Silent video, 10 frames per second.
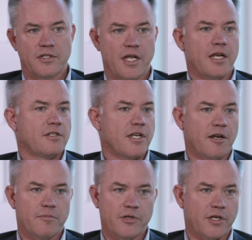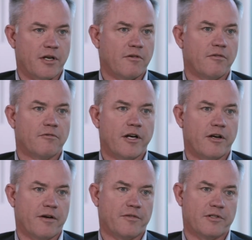to take 10% right
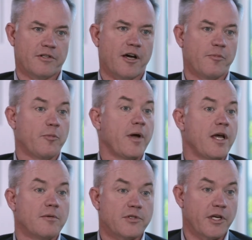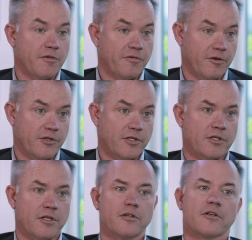off the top, or pay themselves first is
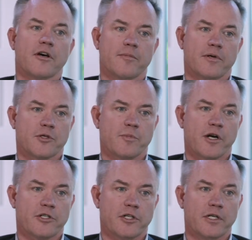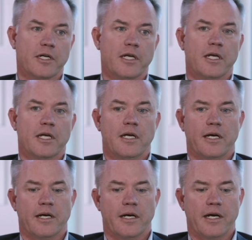another common expression.
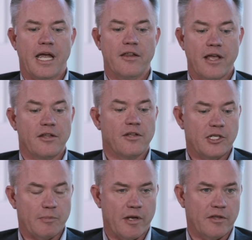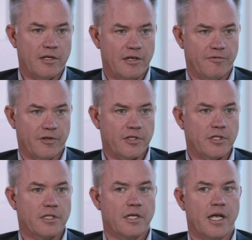And then they spend the
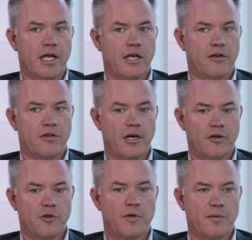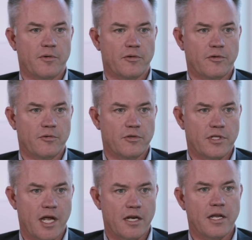difference. And they're the people who
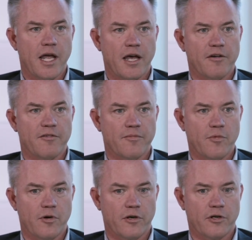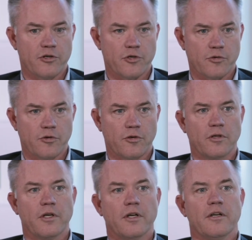tend to have more
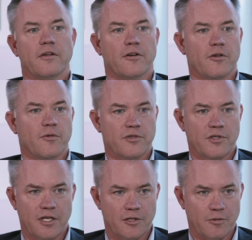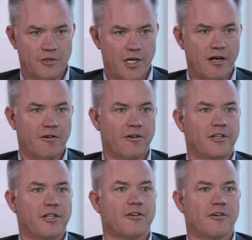control. They're the ones that get to retire
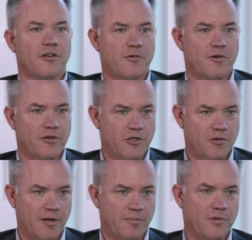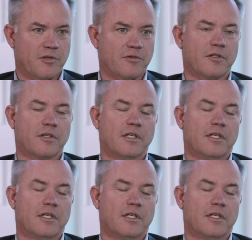early or go on trips, or